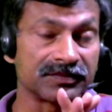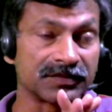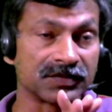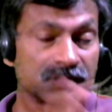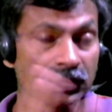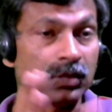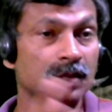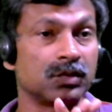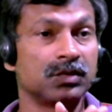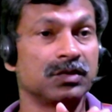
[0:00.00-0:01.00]

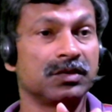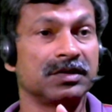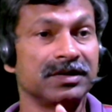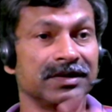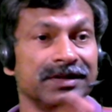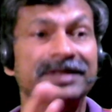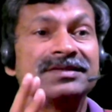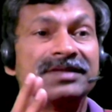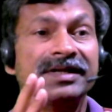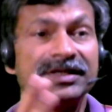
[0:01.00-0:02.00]
So,
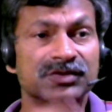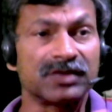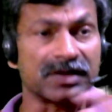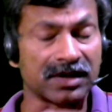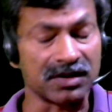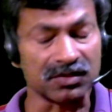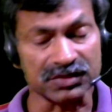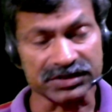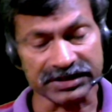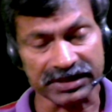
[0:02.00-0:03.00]
this leads to the
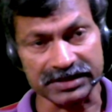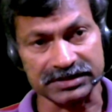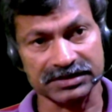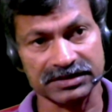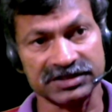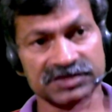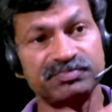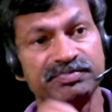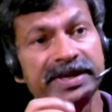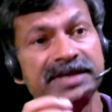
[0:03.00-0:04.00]
conclusion that
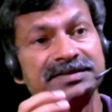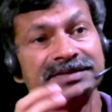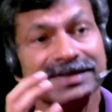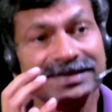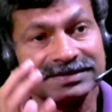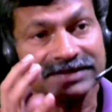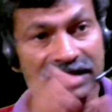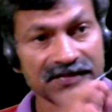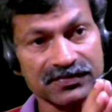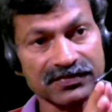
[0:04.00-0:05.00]
space
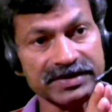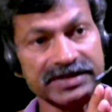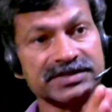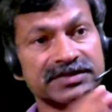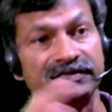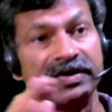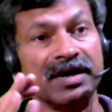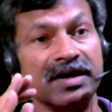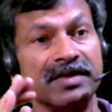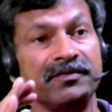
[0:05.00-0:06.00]
itself is
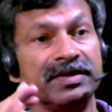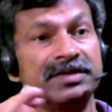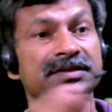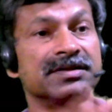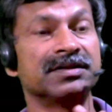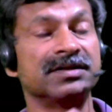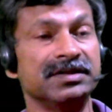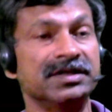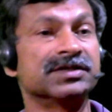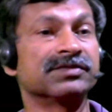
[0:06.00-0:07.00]
filled with
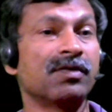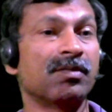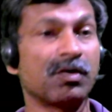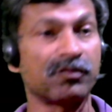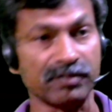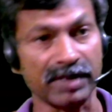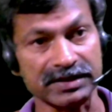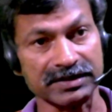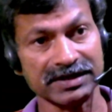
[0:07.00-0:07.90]
this form of matter.